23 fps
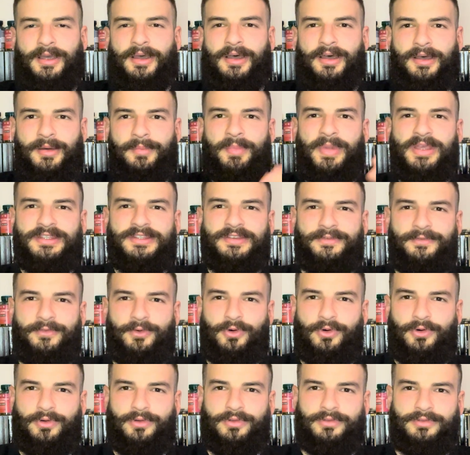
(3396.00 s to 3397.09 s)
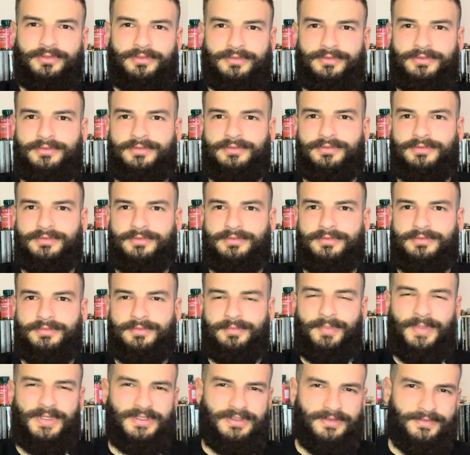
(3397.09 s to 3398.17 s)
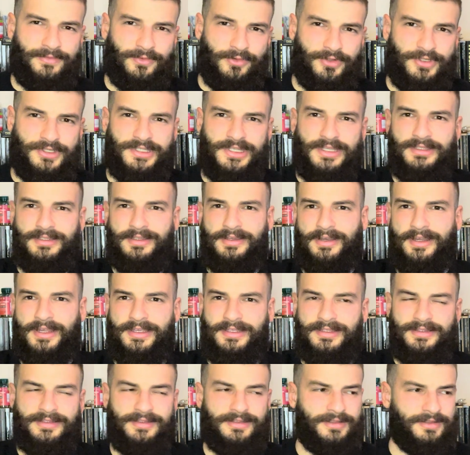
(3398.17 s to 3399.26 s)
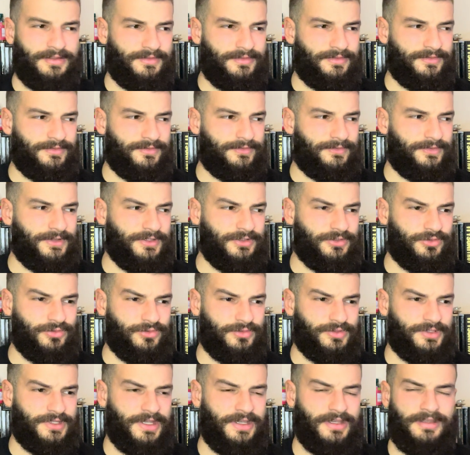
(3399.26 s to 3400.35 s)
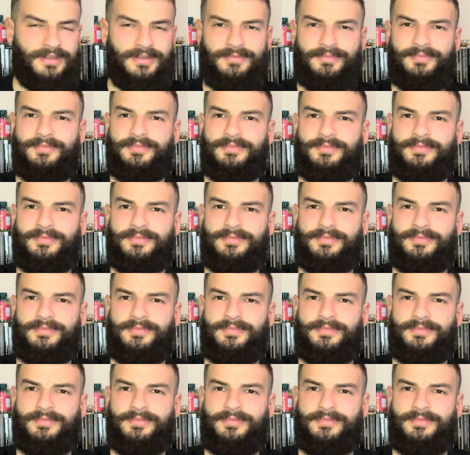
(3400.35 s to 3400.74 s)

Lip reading: metaphor. Metaphor is that the right thing to say.